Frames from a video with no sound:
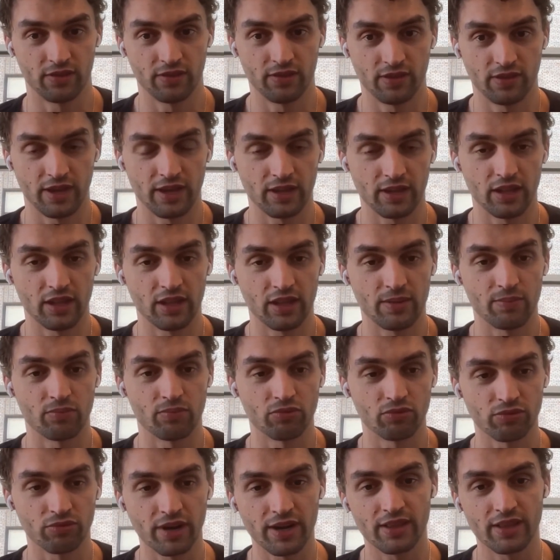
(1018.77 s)
LLM
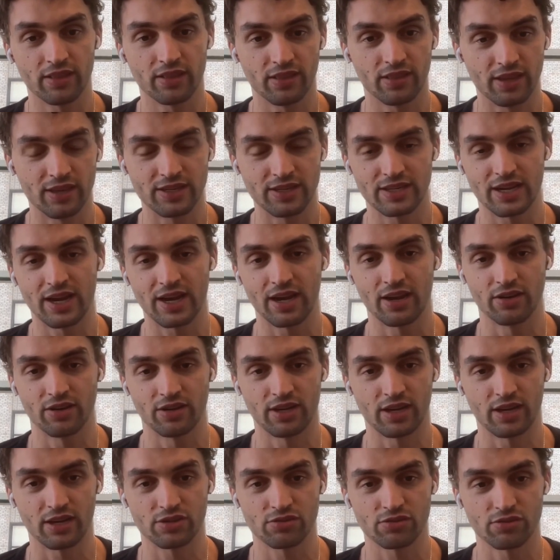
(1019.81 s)
write the entire
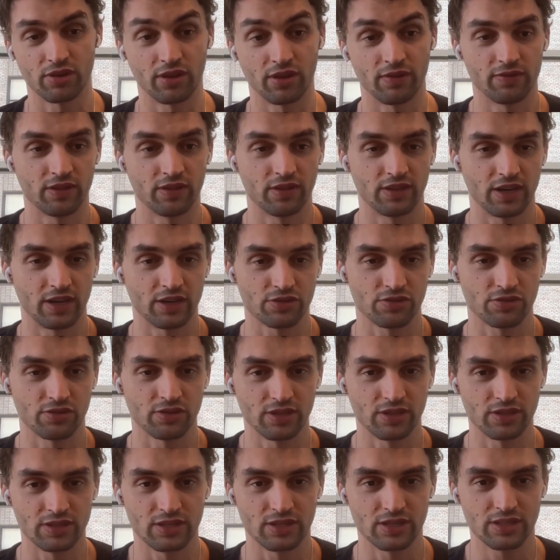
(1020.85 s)
doc string if the doc string
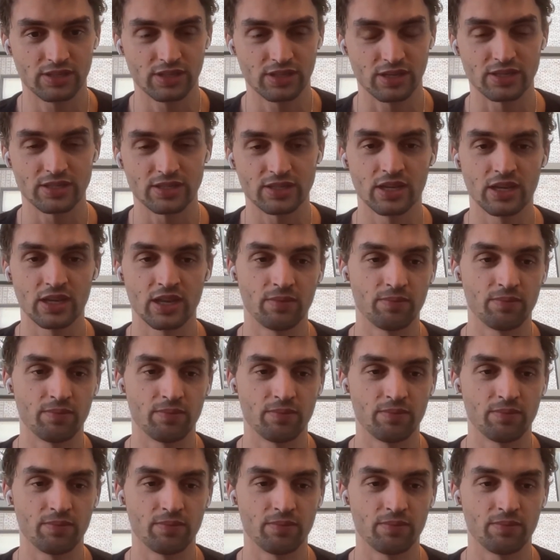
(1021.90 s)
doesn't exist.